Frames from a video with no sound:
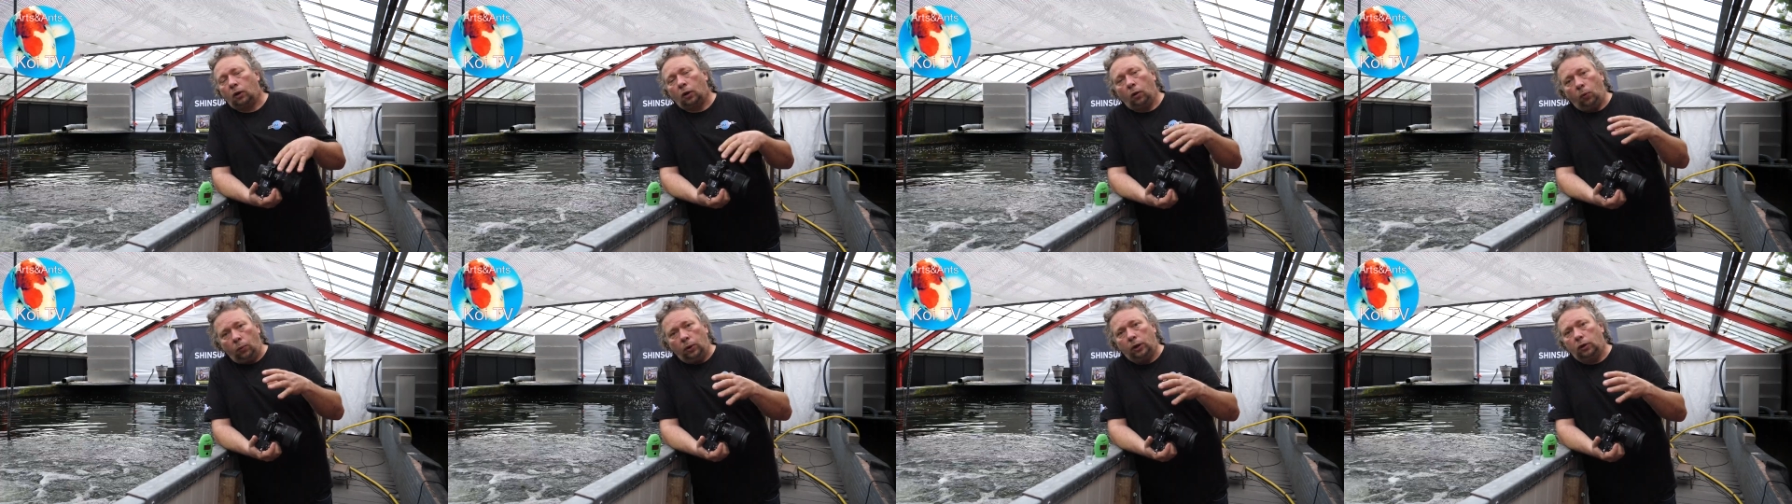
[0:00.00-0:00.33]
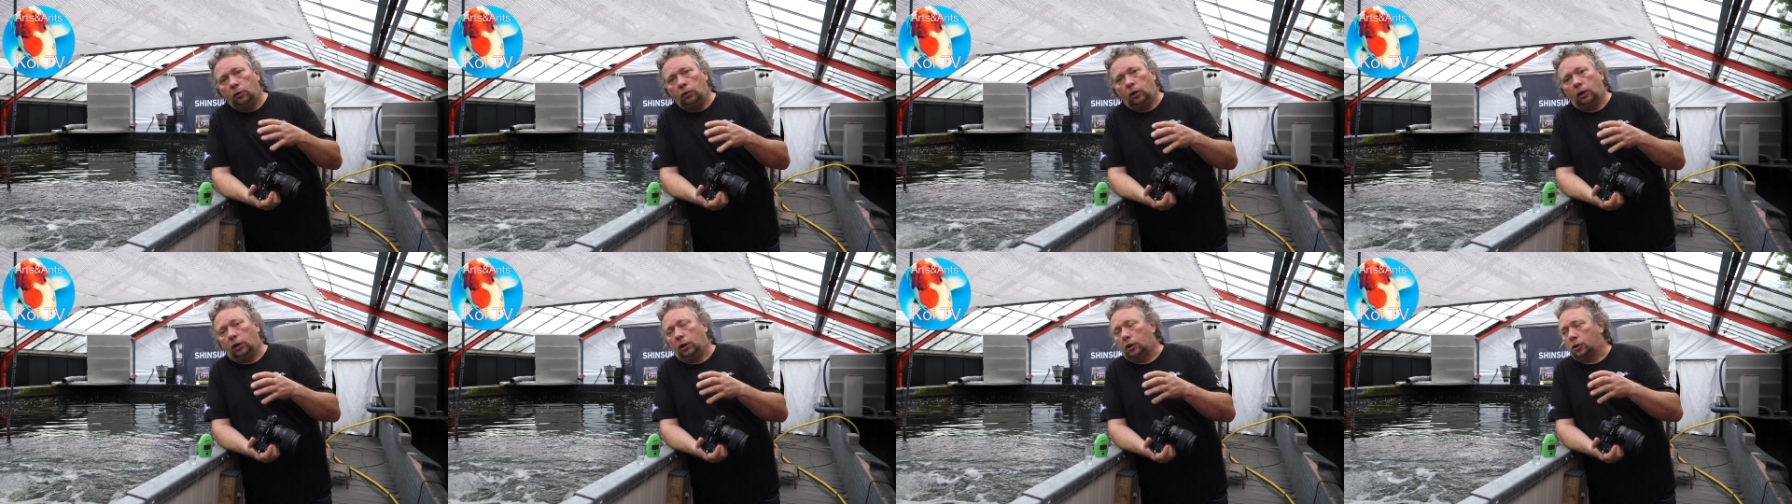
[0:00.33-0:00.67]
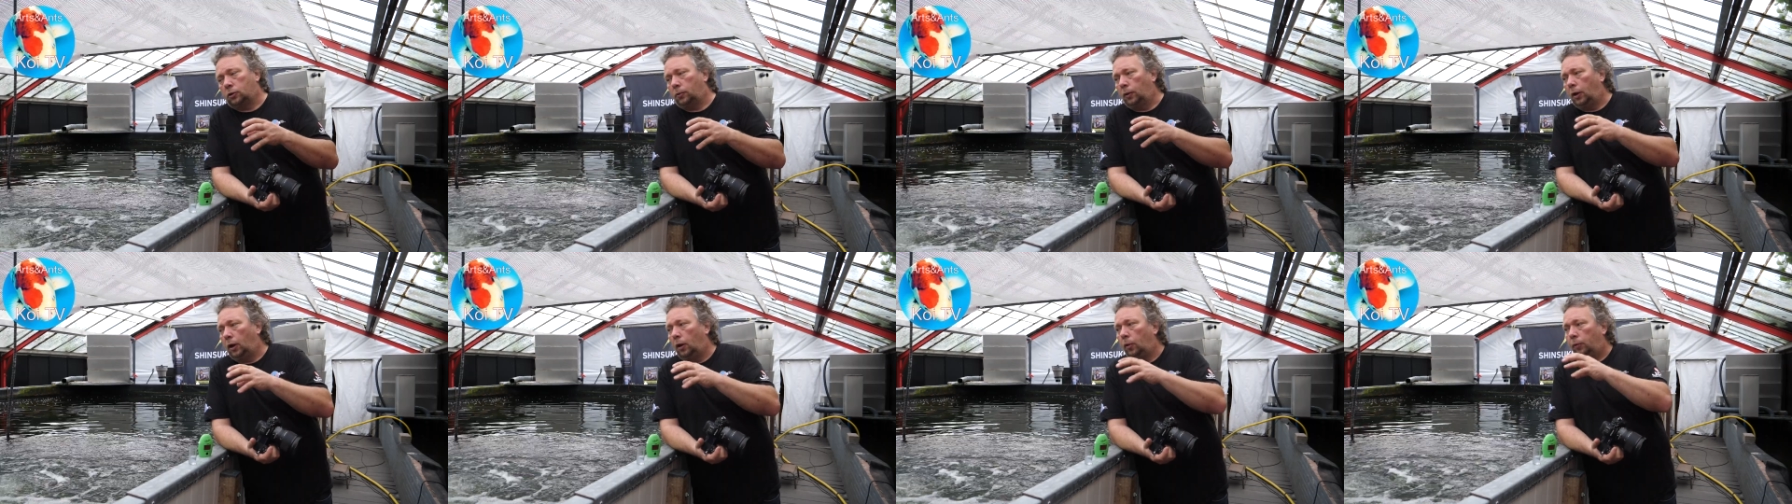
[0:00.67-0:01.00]
We do that
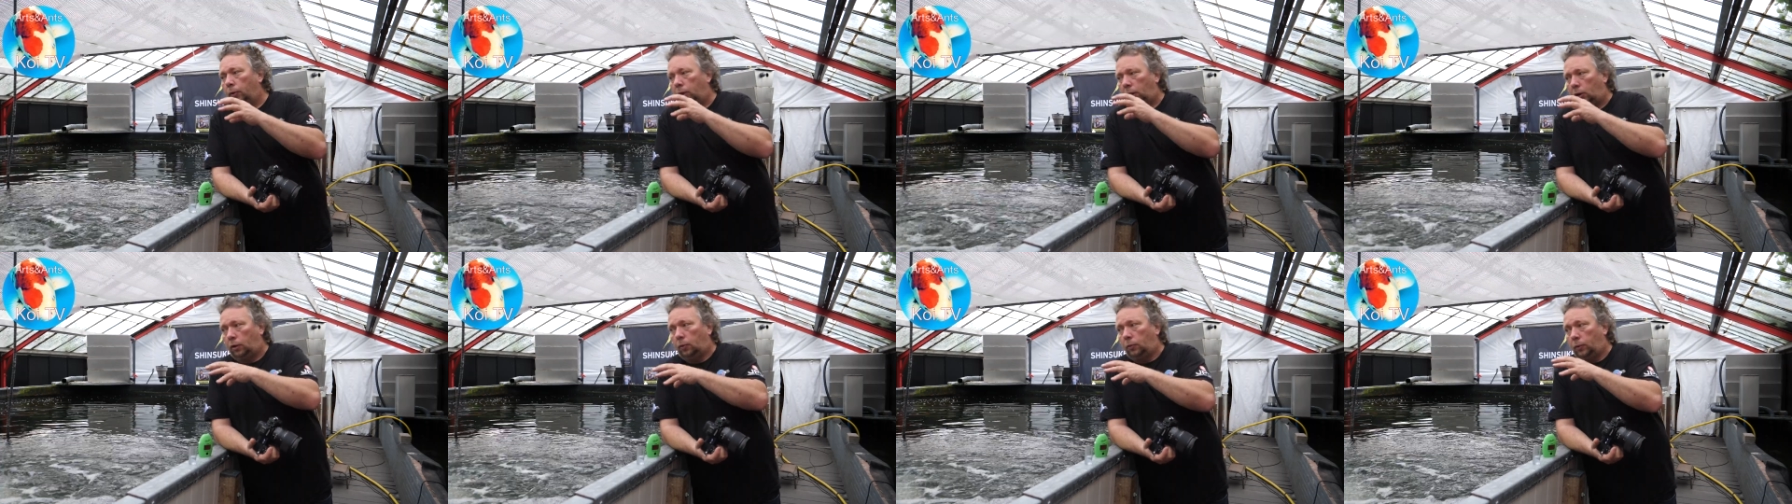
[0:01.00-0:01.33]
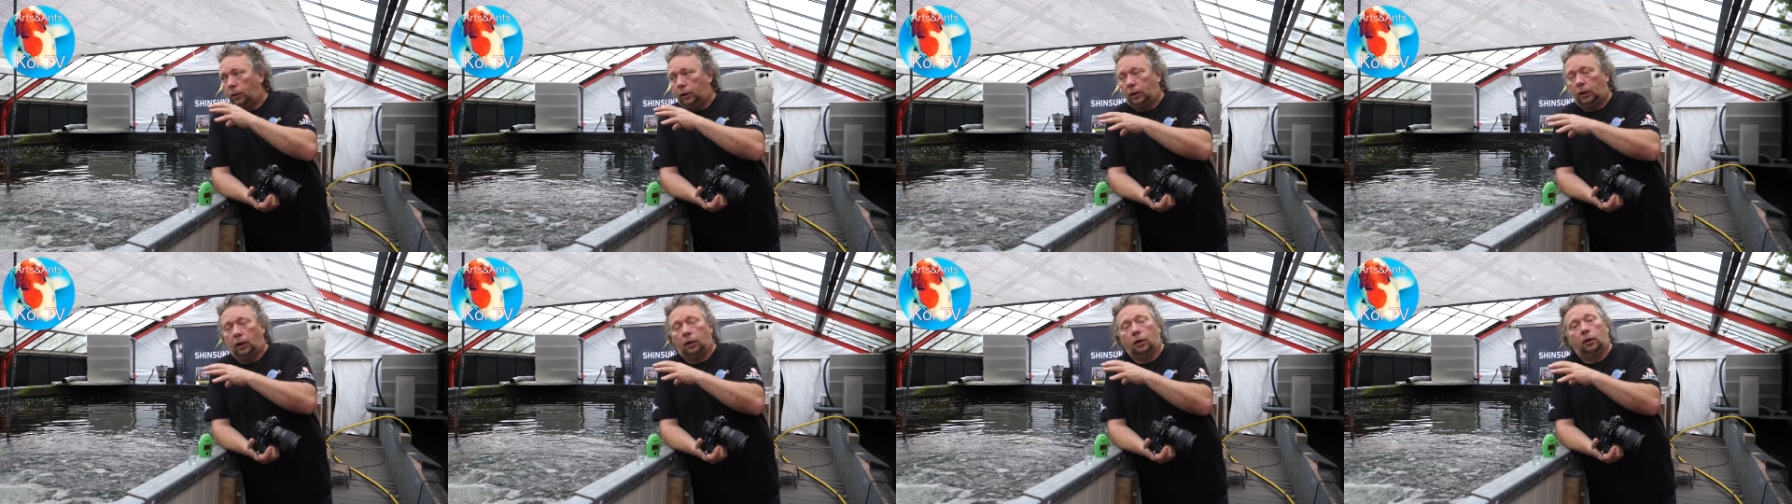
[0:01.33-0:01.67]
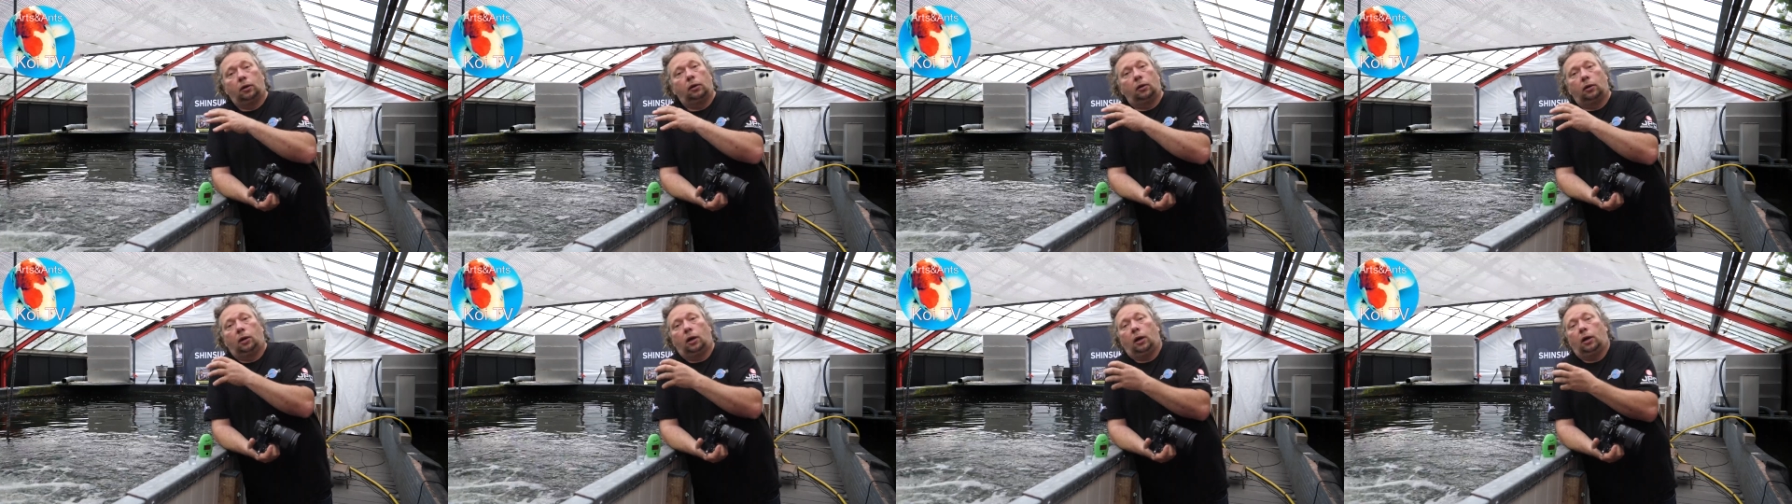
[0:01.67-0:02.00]
as well. We we
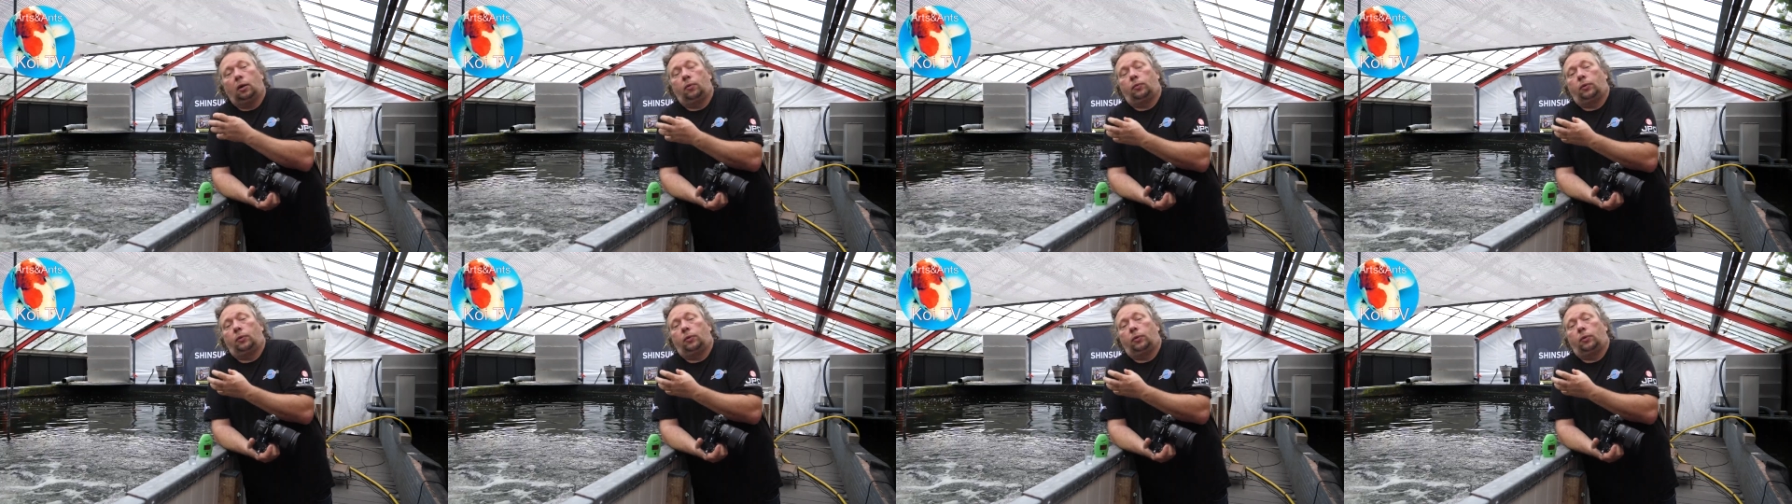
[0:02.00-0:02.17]
can uh,